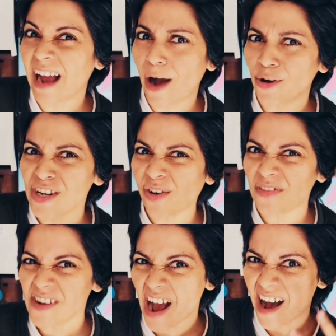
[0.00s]
How can you
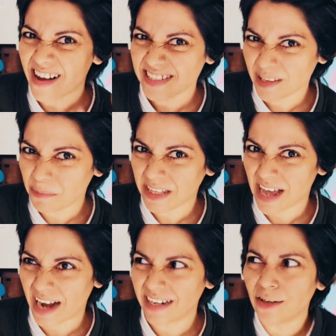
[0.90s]
even ask me
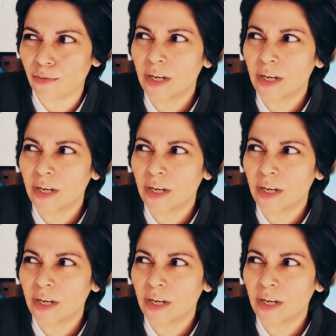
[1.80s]
that?